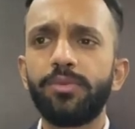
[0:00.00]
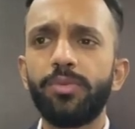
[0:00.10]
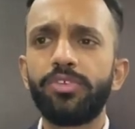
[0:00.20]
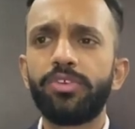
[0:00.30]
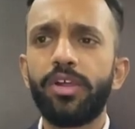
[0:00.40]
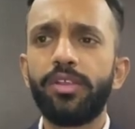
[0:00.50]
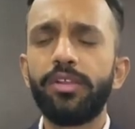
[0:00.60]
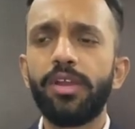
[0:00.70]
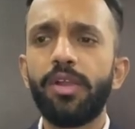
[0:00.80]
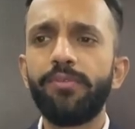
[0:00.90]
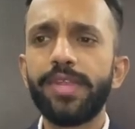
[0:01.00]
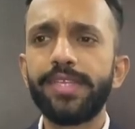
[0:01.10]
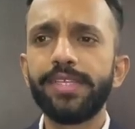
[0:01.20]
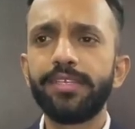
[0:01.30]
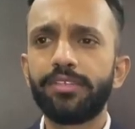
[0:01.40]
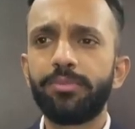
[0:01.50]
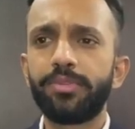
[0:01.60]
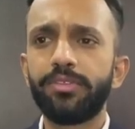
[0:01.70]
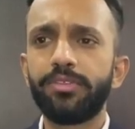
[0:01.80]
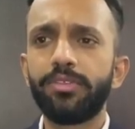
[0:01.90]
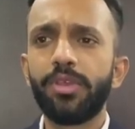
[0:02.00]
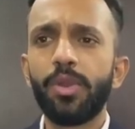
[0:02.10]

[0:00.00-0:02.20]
which are awaiting acceptance.